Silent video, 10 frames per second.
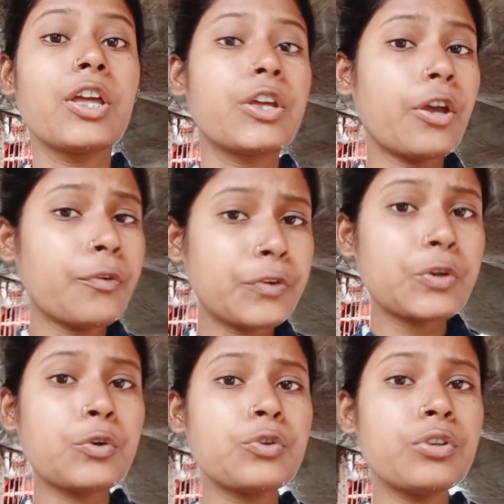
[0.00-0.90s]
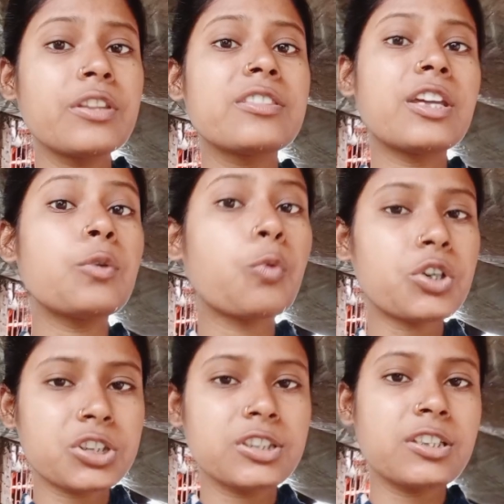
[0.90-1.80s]
If you then
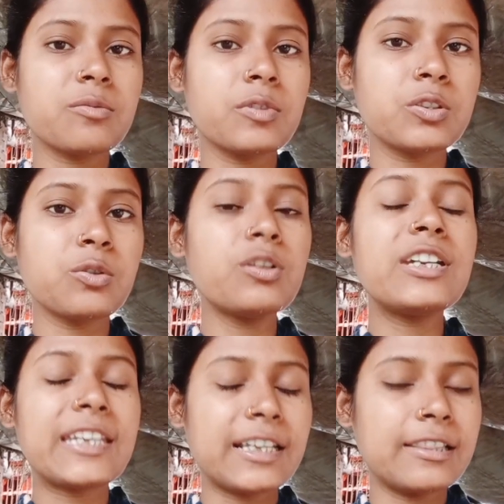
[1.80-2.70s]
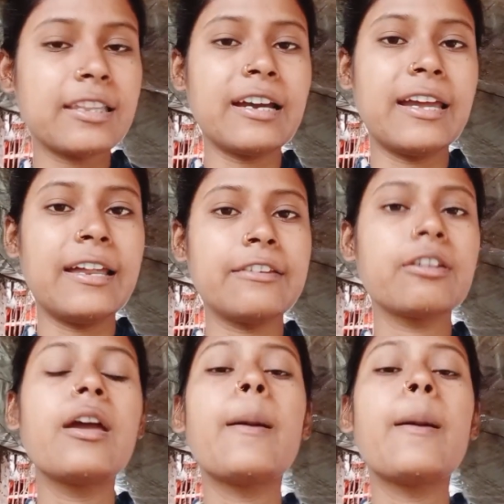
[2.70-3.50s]
watch this video till the end.